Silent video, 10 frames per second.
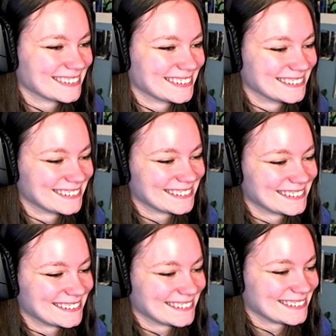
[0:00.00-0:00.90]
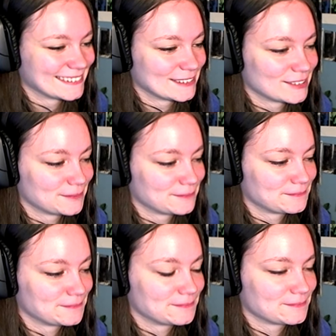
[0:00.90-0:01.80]

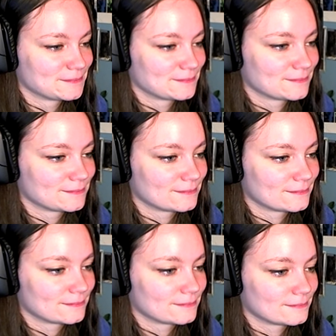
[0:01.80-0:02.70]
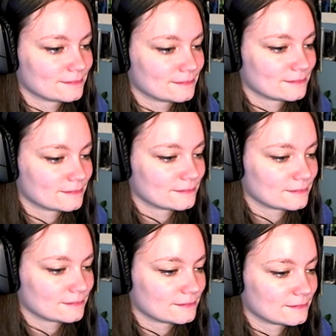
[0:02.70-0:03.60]

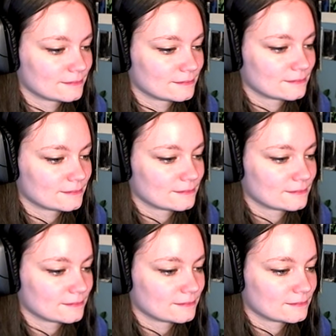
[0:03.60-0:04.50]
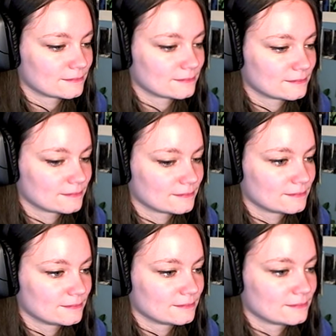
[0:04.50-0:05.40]

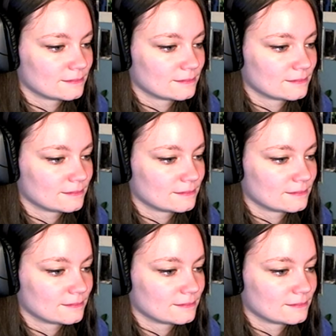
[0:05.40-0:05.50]
Nobody speaks.